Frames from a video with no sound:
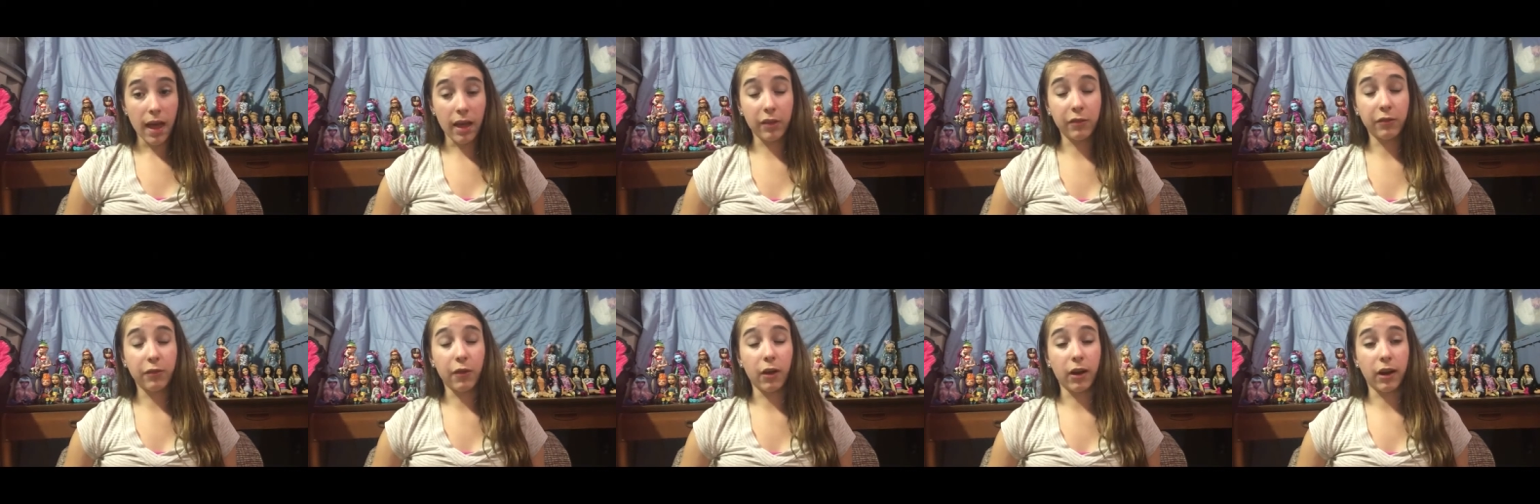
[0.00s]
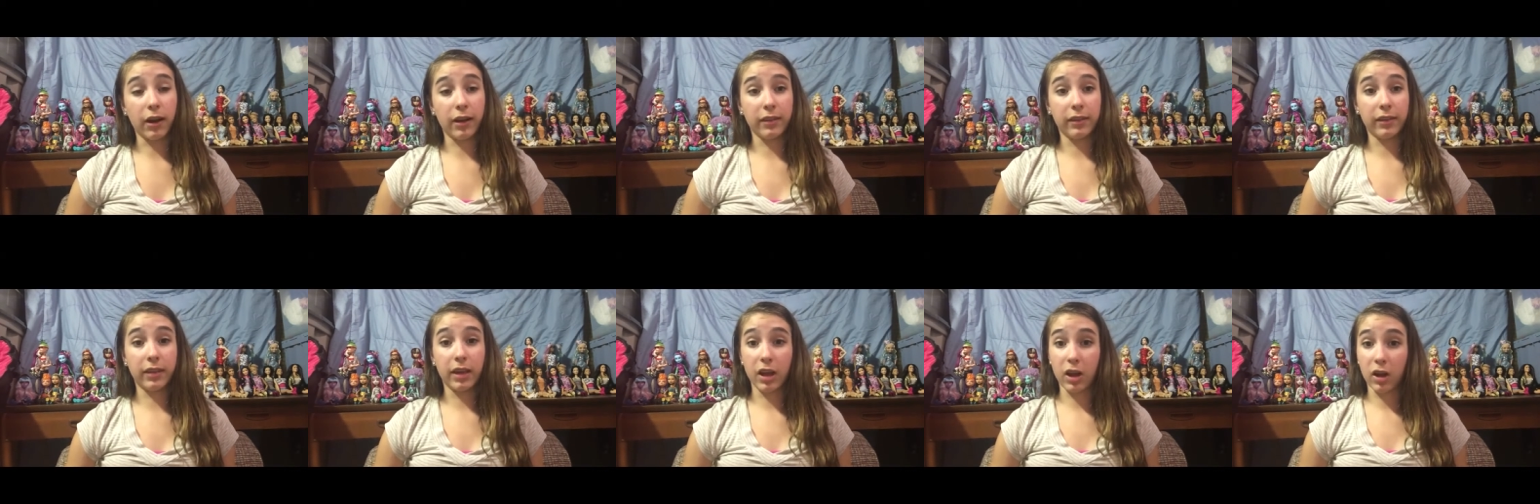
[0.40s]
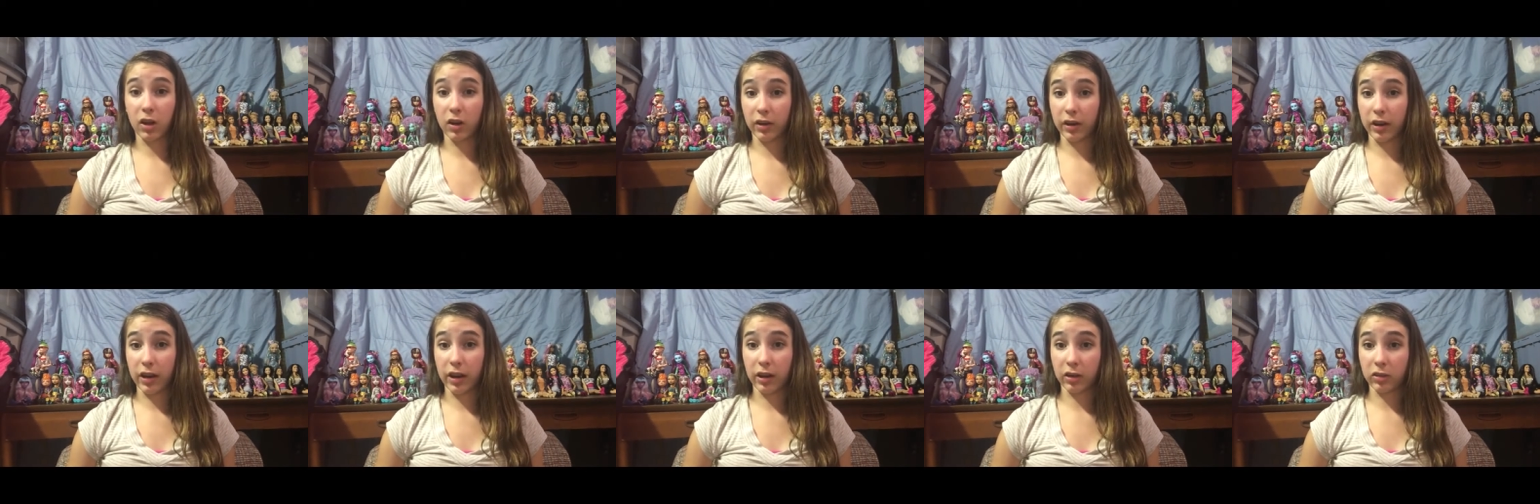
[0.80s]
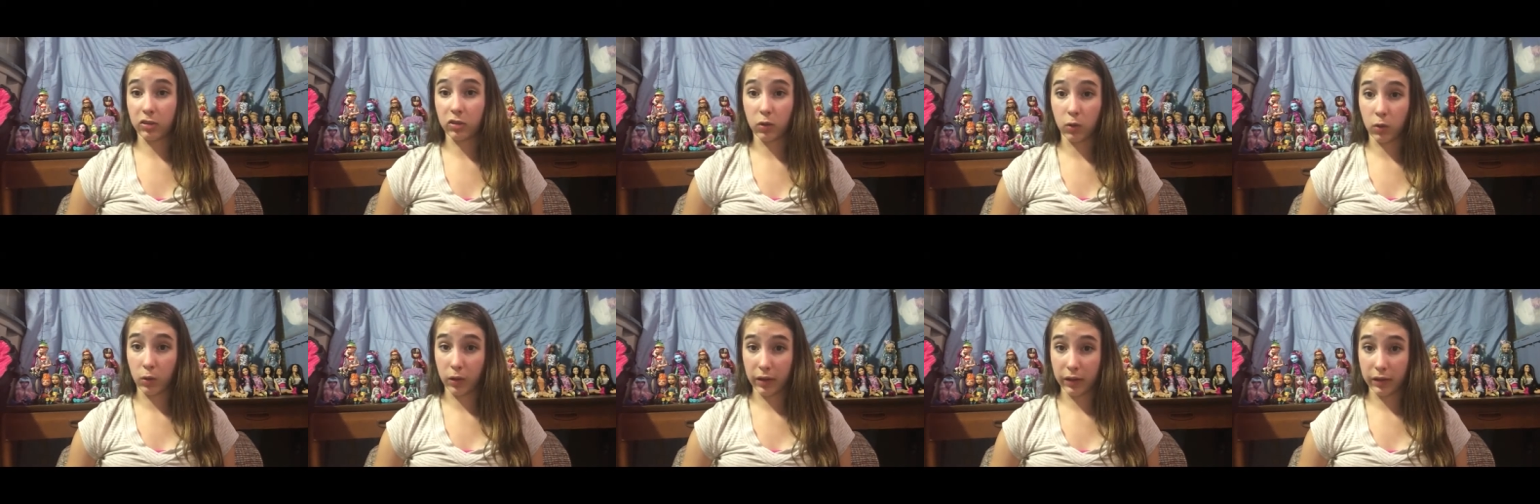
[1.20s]
as far as carrying
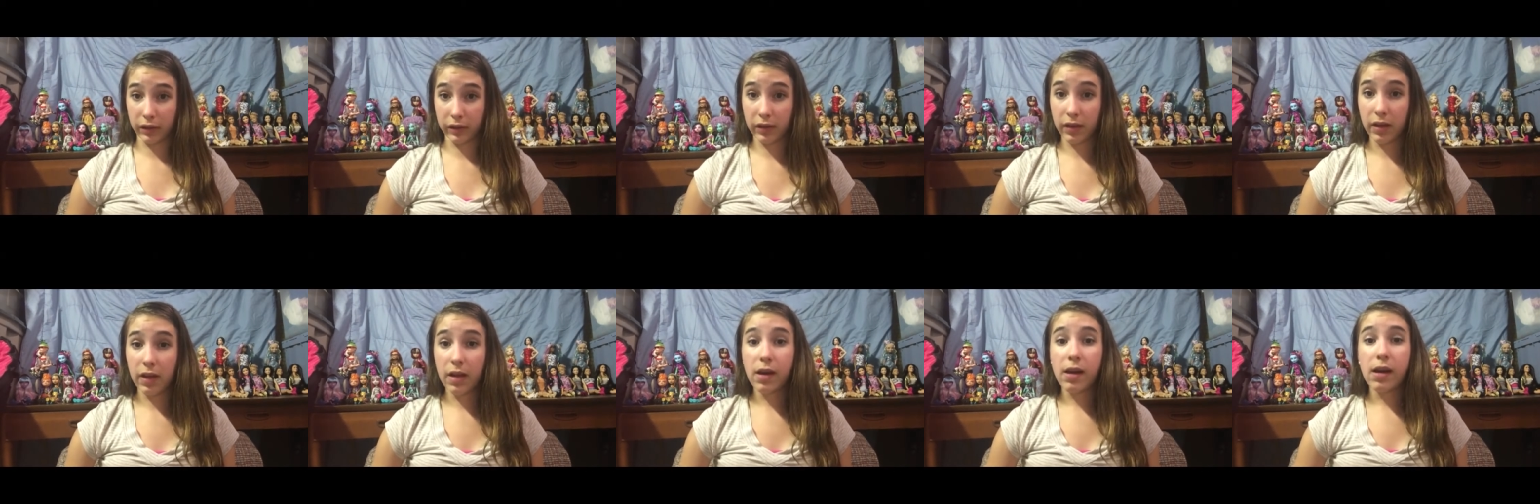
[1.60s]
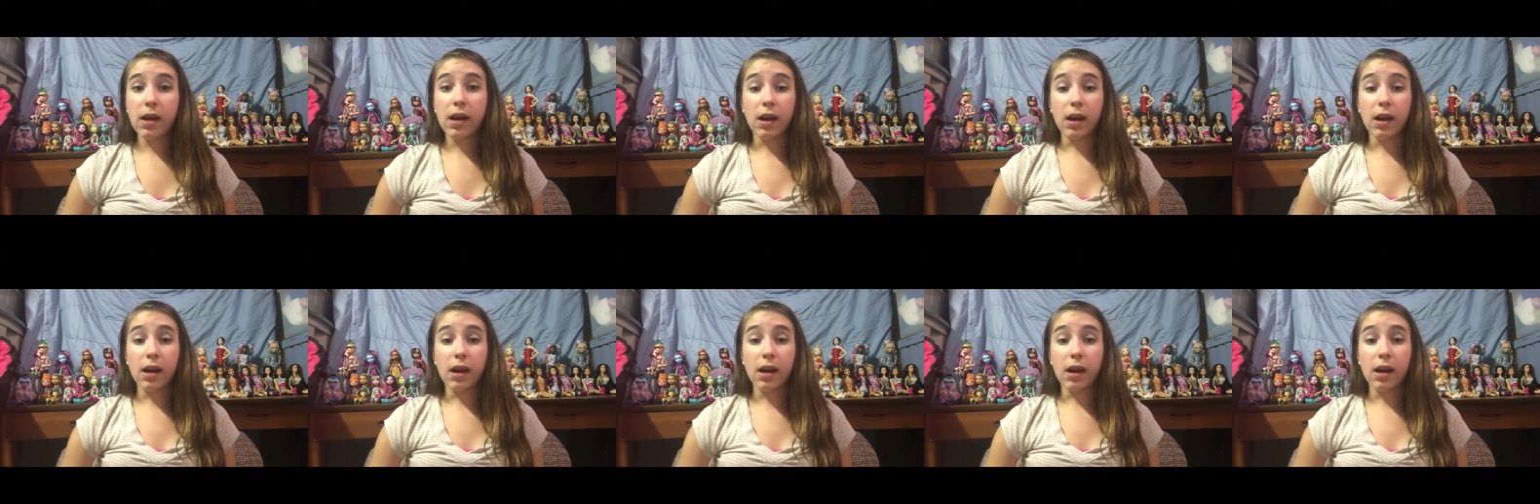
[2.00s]
toys.